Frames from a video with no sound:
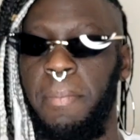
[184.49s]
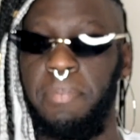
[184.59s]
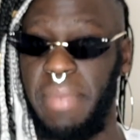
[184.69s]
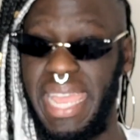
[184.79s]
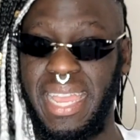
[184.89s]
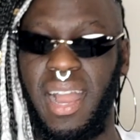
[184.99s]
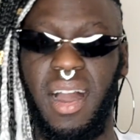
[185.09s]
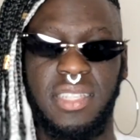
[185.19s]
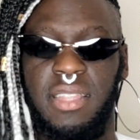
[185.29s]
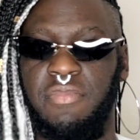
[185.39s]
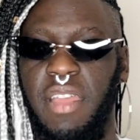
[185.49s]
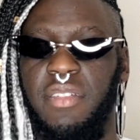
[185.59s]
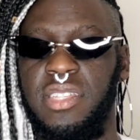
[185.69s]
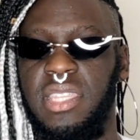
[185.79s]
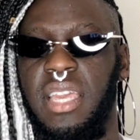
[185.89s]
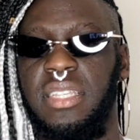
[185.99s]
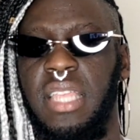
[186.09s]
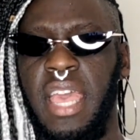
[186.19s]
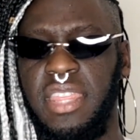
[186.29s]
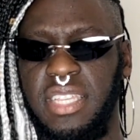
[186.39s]
main cast, and various things
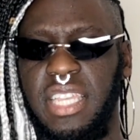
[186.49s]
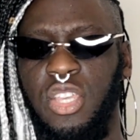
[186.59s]
that